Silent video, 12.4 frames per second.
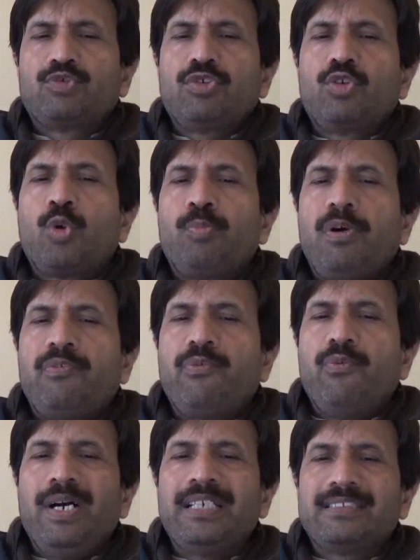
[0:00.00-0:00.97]
to a group of
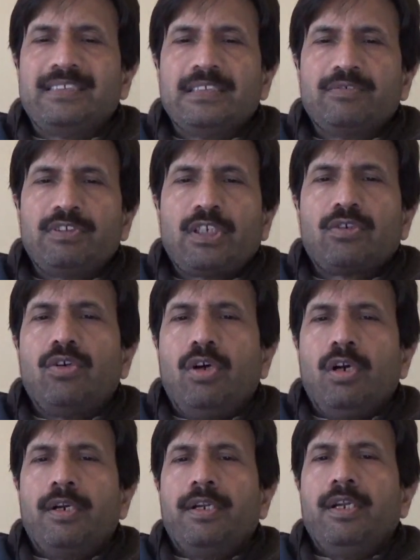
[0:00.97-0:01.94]
viruses which are
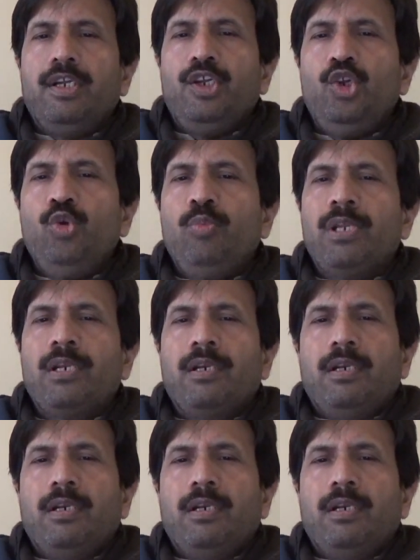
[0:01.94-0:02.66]
called human